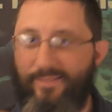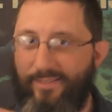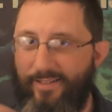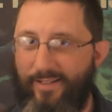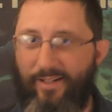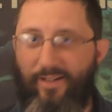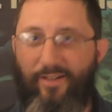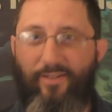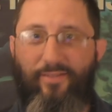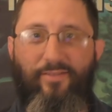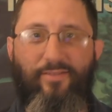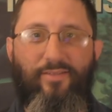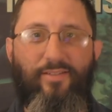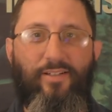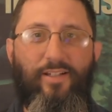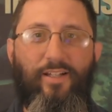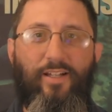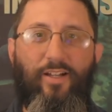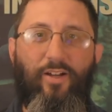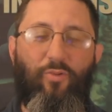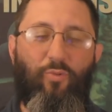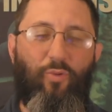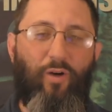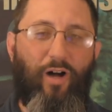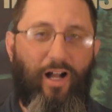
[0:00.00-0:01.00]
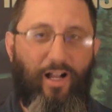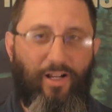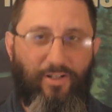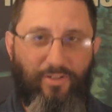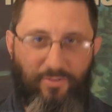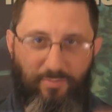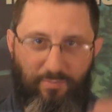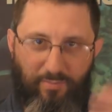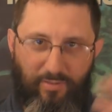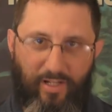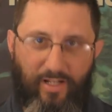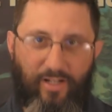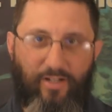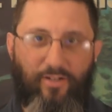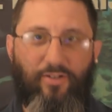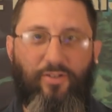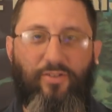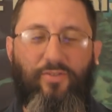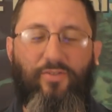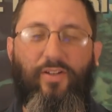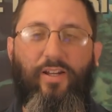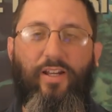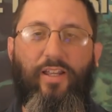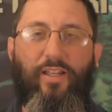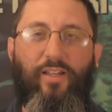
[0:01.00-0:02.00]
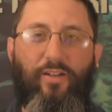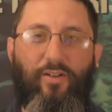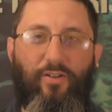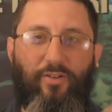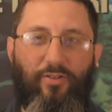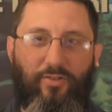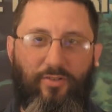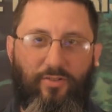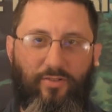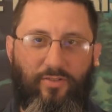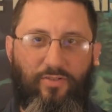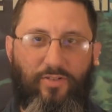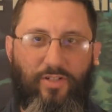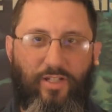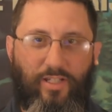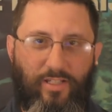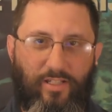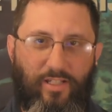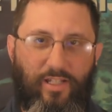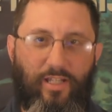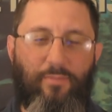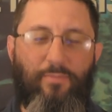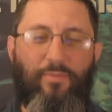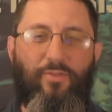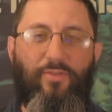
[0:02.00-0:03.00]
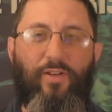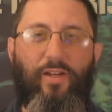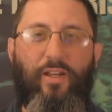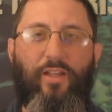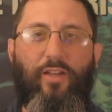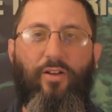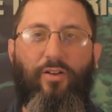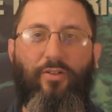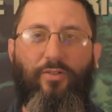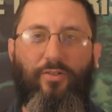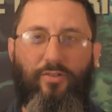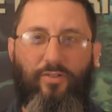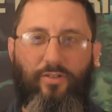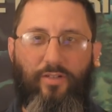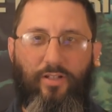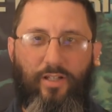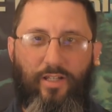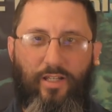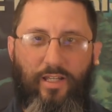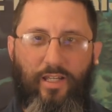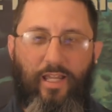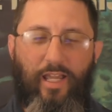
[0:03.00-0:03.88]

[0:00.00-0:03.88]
You know, watch Breaker's videos and Gene Kim's videos and